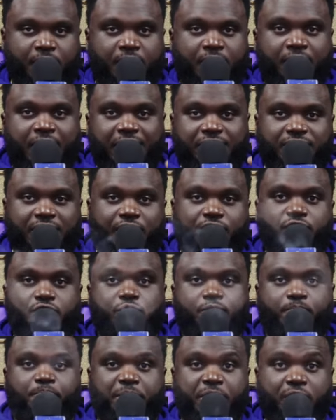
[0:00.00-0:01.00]
That's how you
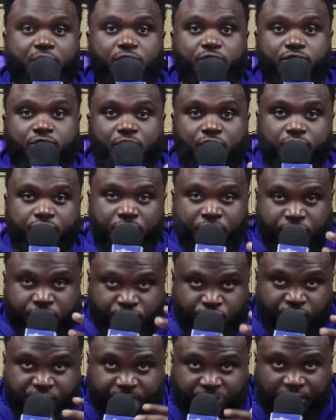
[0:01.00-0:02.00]
build your, your
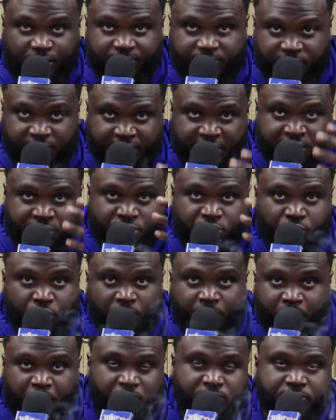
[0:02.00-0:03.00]
strength up to endure
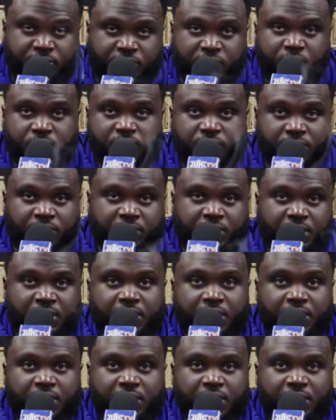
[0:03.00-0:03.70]
persecution